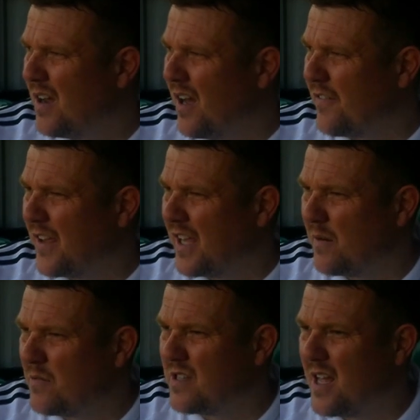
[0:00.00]
I think
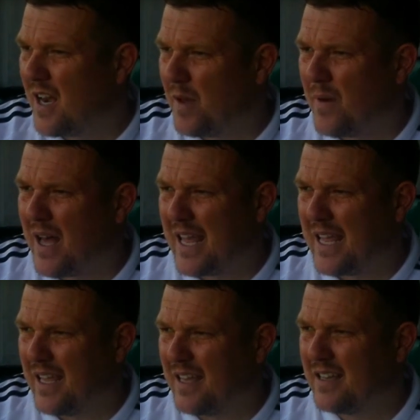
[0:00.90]
it was their number
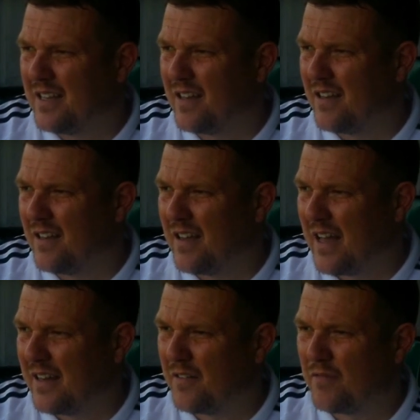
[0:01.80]
8
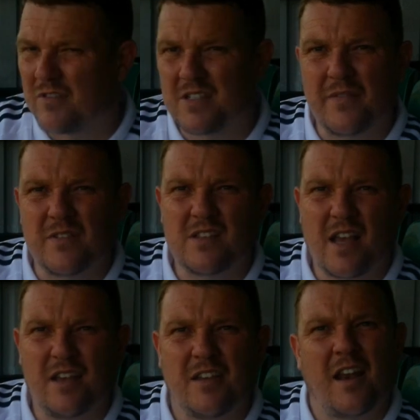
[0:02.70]
that didn't receive a
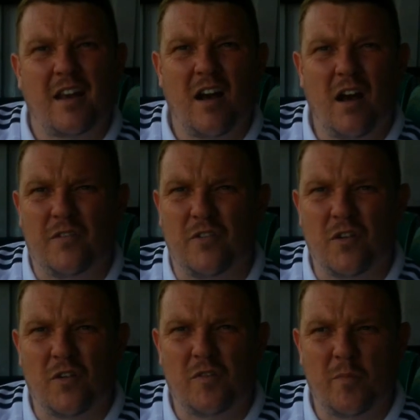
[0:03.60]
second yellow card for
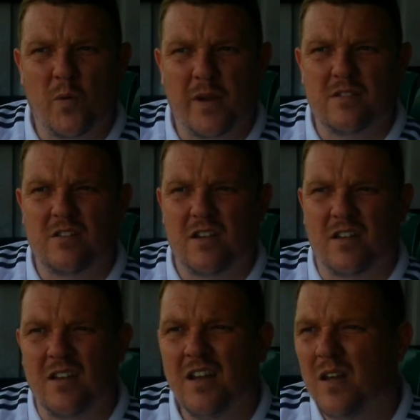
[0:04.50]
an off-the-ball incident,